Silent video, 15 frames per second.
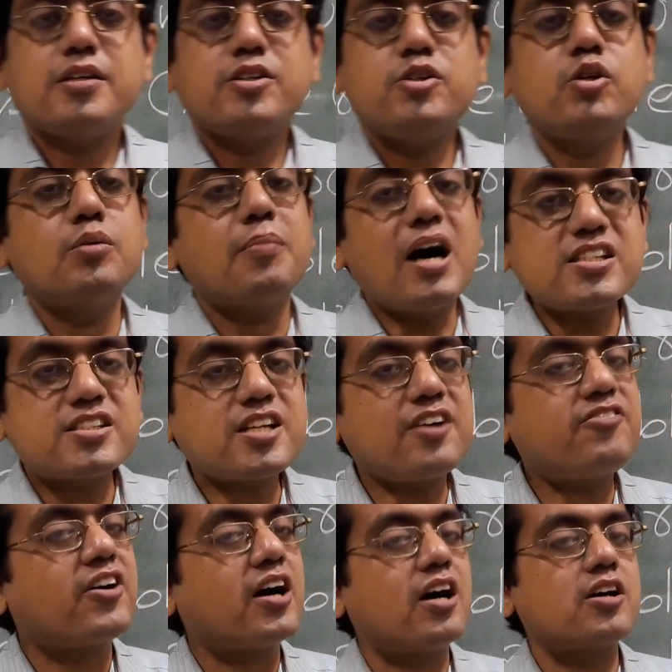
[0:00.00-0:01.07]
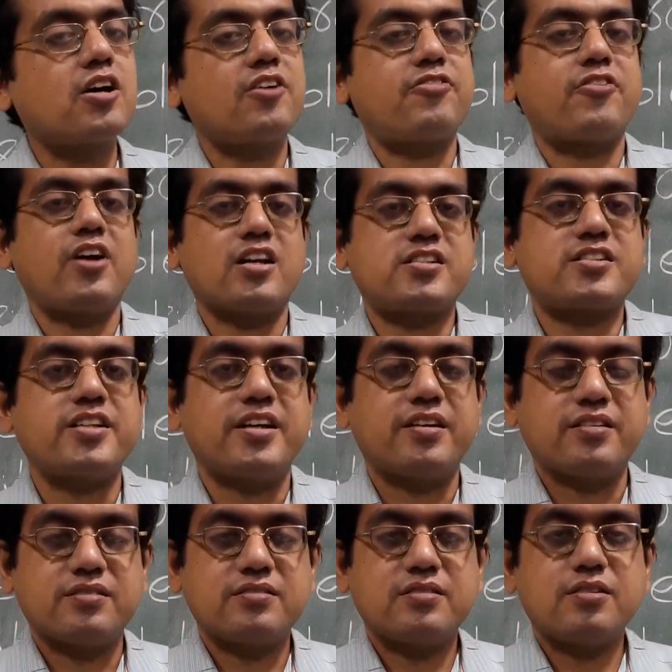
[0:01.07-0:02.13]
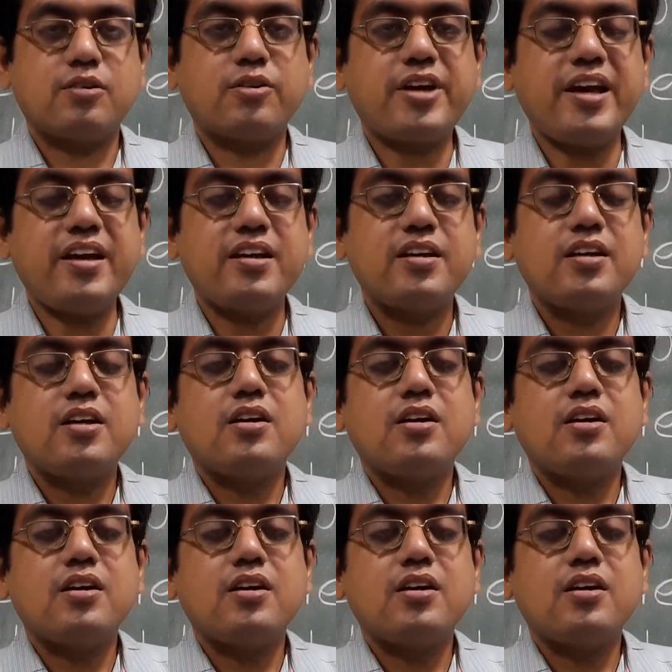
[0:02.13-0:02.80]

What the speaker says: You must have heard of rusting. Okay?